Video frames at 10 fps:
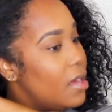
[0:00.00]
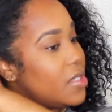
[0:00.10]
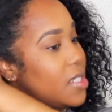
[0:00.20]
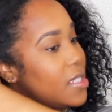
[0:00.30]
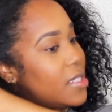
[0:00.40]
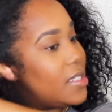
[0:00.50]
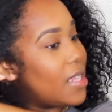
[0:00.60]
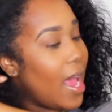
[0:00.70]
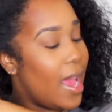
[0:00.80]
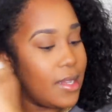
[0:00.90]
of just
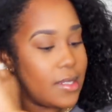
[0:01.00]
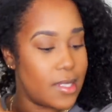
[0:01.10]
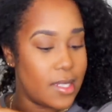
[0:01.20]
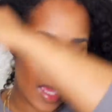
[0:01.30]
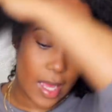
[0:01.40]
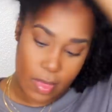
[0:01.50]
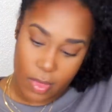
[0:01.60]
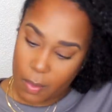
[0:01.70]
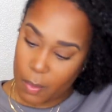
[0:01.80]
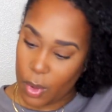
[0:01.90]
not in
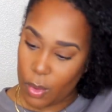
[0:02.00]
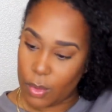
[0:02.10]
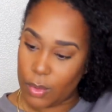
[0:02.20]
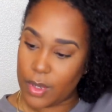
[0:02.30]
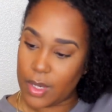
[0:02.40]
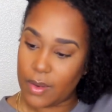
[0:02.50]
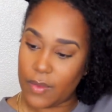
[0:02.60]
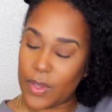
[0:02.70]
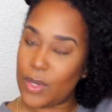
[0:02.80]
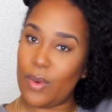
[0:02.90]
the mood
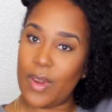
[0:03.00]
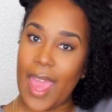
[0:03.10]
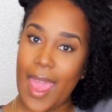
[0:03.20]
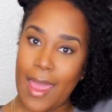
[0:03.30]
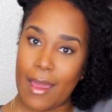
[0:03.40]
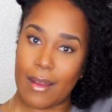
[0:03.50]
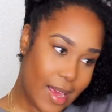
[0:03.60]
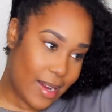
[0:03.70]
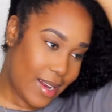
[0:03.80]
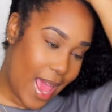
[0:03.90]
for doing hair.
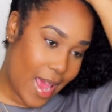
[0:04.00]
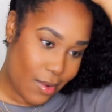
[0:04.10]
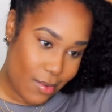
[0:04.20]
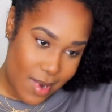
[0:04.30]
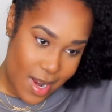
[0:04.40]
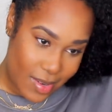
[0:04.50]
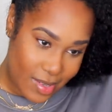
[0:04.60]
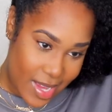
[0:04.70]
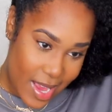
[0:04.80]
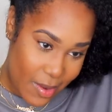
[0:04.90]
And I don't
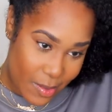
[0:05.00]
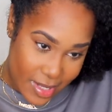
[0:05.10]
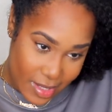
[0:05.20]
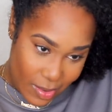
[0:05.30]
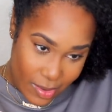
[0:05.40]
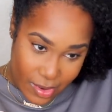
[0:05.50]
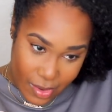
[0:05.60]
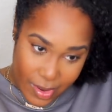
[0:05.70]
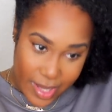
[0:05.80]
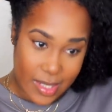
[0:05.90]
understand what's going
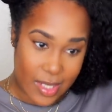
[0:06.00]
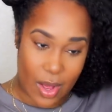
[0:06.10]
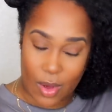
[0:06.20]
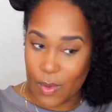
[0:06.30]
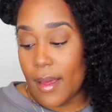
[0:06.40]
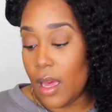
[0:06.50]
on, so.